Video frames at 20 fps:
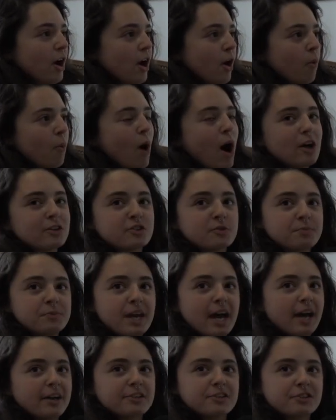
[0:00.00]
a wasp
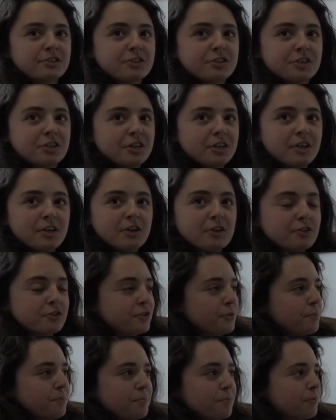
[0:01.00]
nest,
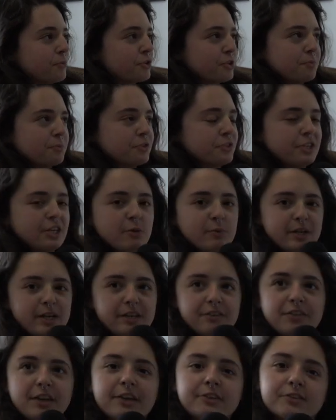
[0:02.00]
some
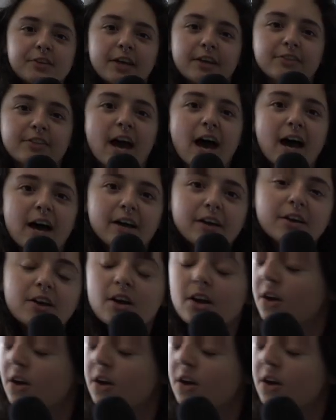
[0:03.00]
seaweed, things like that.